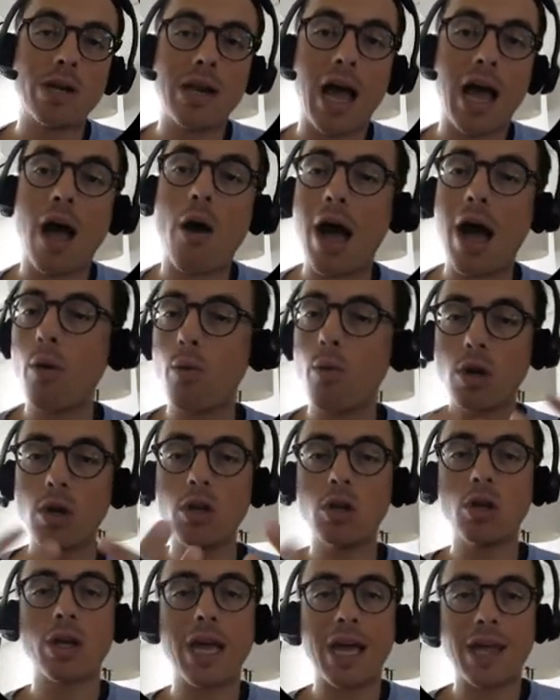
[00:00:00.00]
how I would
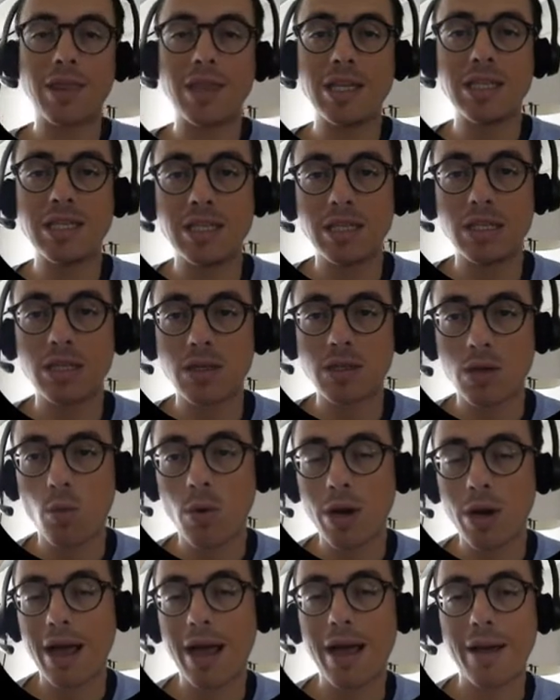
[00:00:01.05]
look at these deals and
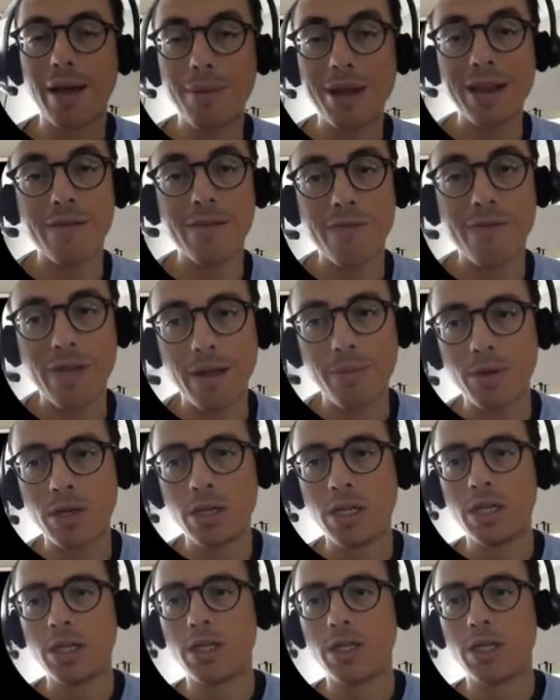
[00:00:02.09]
what I make of them.